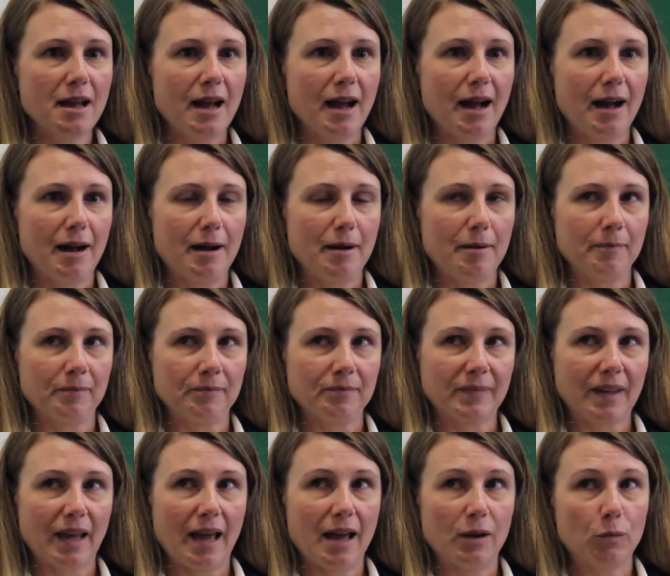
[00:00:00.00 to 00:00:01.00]
Um,
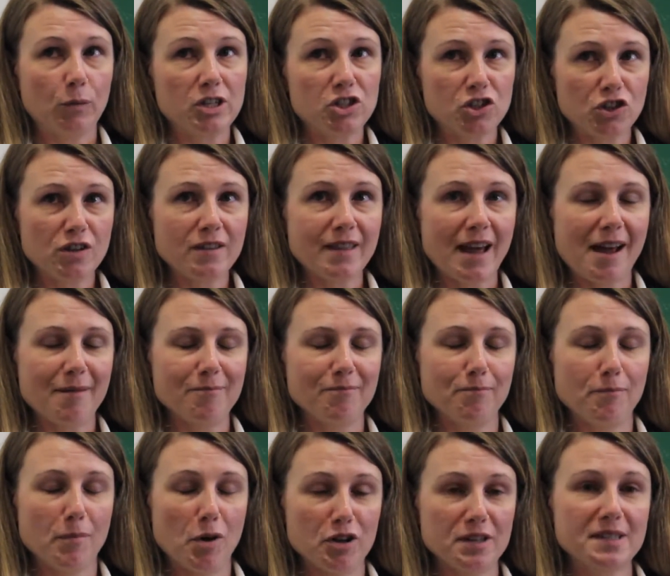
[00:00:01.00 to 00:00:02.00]
and we do that
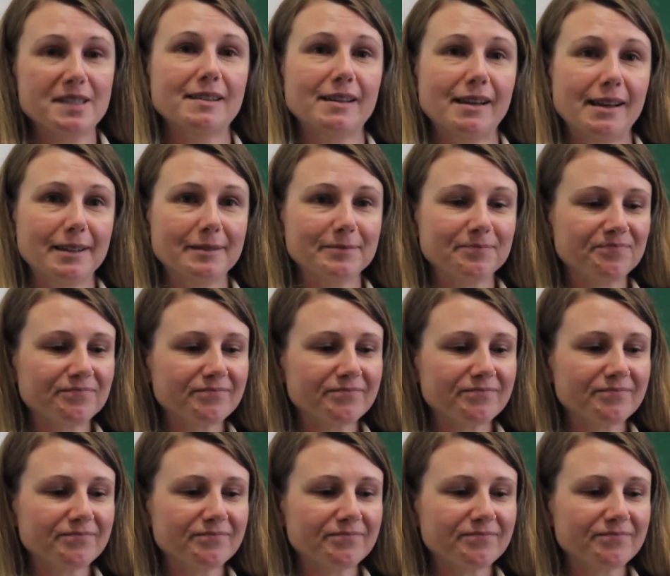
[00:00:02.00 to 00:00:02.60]
mostly